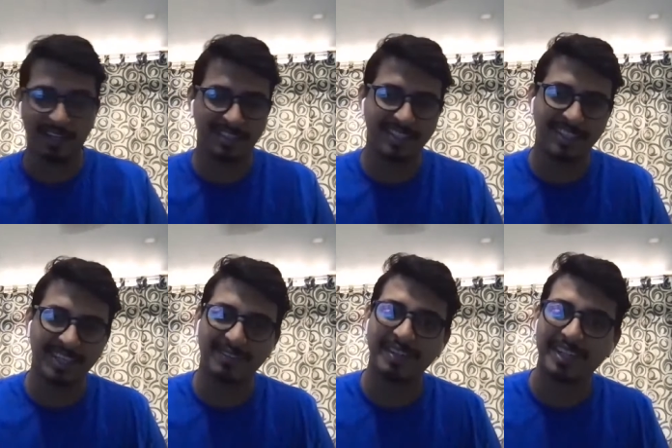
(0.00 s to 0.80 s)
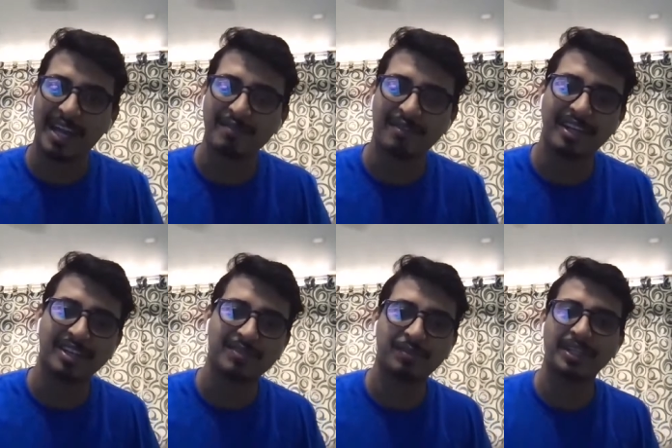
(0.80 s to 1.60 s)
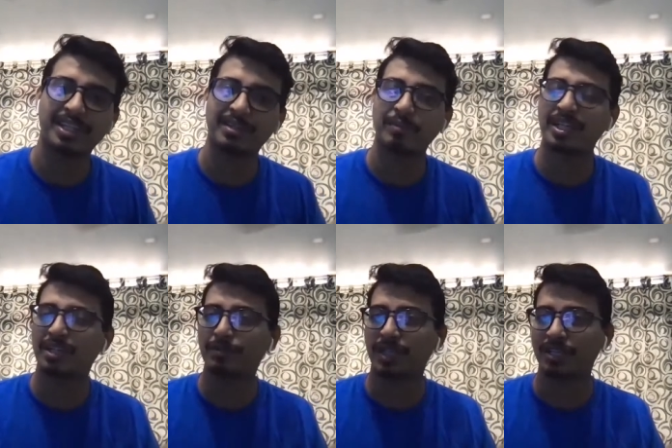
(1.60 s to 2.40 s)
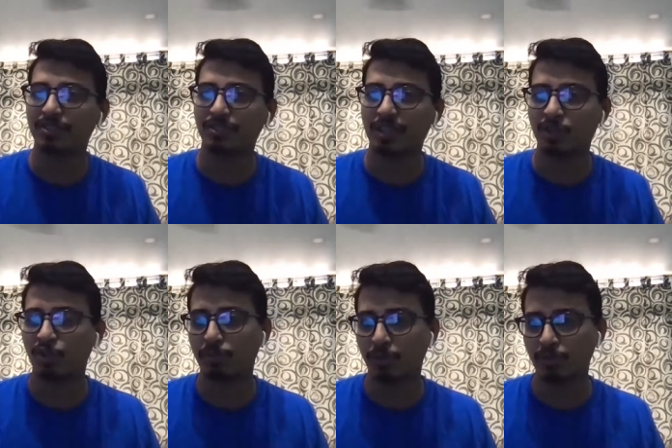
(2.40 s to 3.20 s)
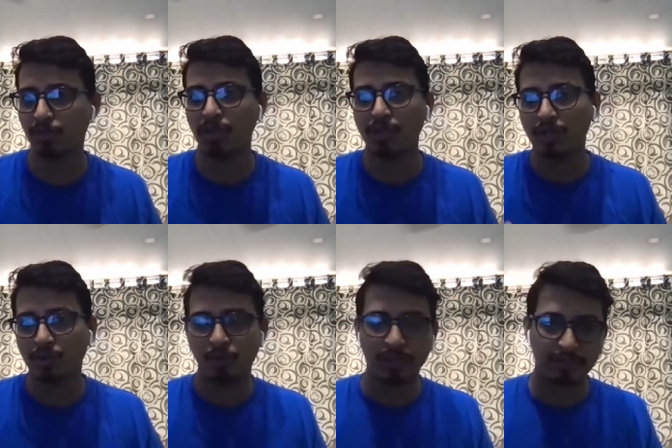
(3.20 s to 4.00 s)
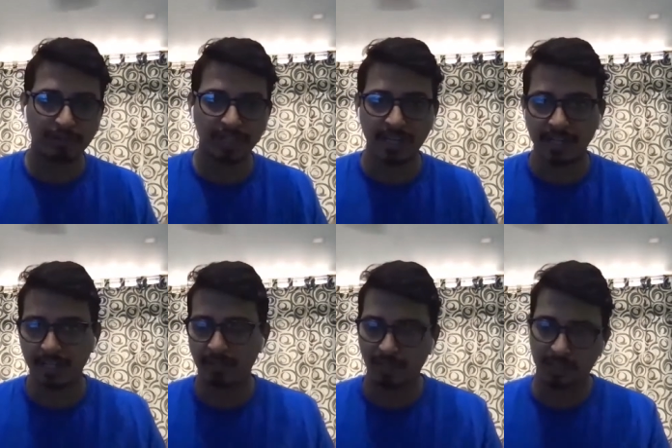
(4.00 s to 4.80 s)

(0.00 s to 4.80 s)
as in every time when I speak in meetups, I usually go about what we are and